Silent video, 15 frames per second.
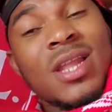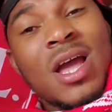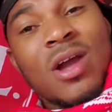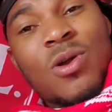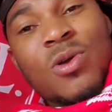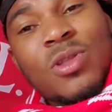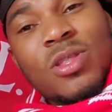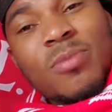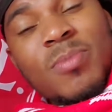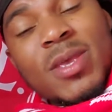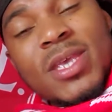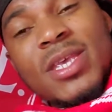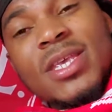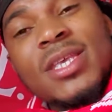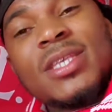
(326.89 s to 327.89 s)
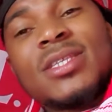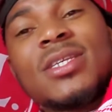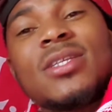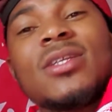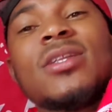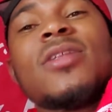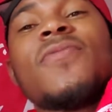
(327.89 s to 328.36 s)
Not going to be easy
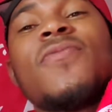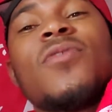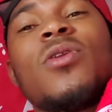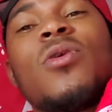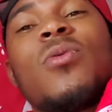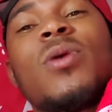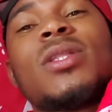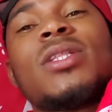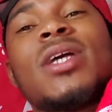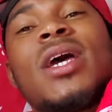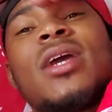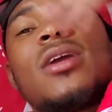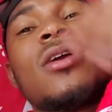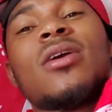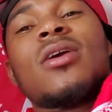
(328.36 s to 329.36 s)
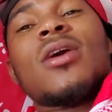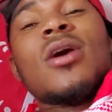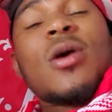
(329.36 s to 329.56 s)
to defend our title.